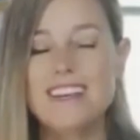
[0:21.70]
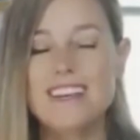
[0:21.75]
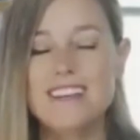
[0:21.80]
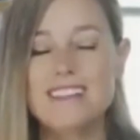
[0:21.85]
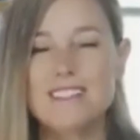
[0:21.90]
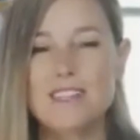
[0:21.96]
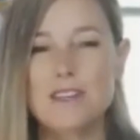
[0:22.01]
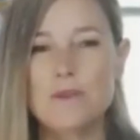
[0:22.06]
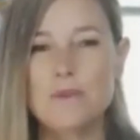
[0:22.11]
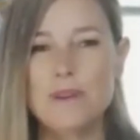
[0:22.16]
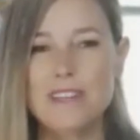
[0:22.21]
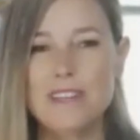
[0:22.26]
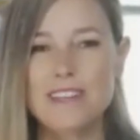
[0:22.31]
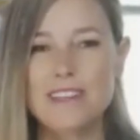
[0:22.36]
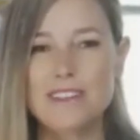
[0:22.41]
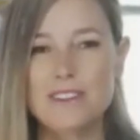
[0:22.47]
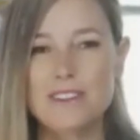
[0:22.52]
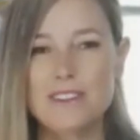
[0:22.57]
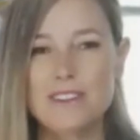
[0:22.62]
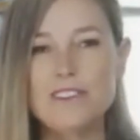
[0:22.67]
So we
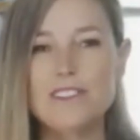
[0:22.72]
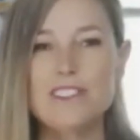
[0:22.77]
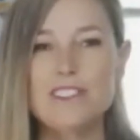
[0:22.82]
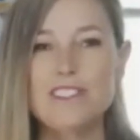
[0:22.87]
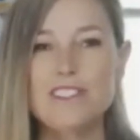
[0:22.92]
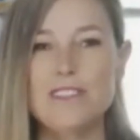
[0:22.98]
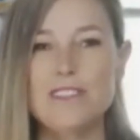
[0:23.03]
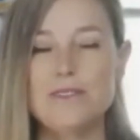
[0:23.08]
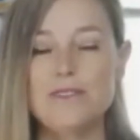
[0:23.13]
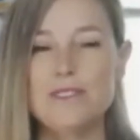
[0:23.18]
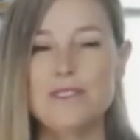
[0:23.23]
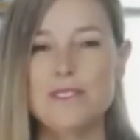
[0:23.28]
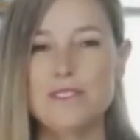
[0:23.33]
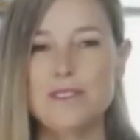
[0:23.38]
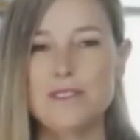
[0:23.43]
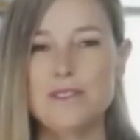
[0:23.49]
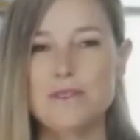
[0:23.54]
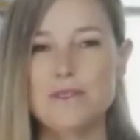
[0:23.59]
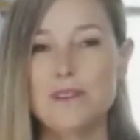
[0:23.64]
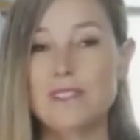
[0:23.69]
encourage you
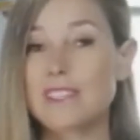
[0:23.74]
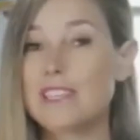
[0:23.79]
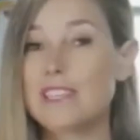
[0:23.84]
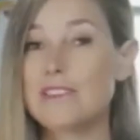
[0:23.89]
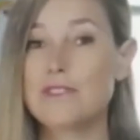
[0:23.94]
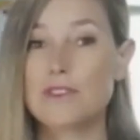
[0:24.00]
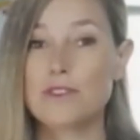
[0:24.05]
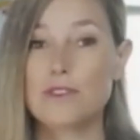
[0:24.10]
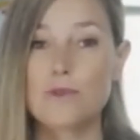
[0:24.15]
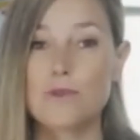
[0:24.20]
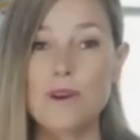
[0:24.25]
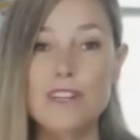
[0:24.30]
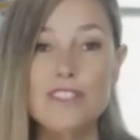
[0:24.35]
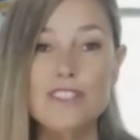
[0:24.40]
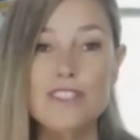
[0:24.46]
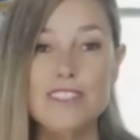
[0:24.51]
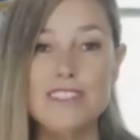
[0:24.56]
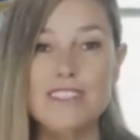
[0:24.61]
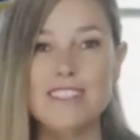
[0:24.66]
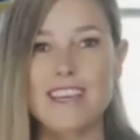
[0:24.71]
to leave your
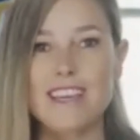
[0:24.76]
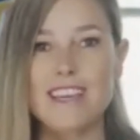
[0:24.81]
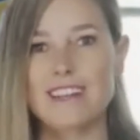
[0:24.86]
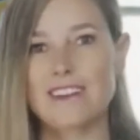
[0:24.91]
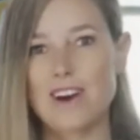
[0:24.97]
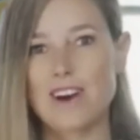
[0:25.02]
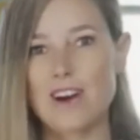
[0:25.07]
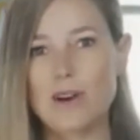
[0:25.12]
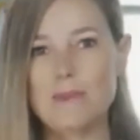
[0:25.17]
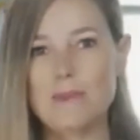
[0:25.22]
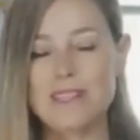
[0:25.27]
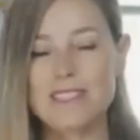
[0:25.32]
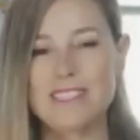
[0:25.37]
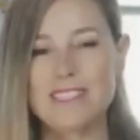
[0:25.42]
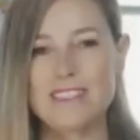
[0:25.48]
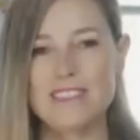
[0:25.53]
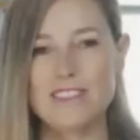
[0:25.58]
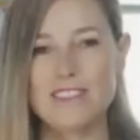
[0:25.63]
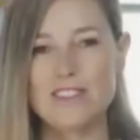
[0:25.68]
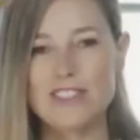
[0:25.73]
questions and comments
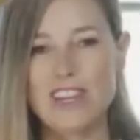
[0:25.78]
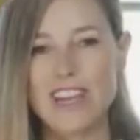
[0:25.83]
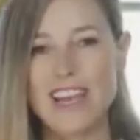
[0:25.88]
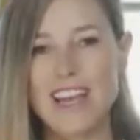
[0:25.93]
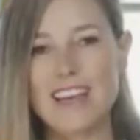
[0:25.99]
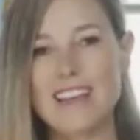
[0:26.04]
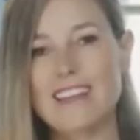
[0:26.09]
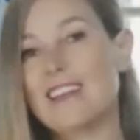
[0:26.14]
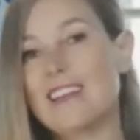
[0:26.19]
in the chat,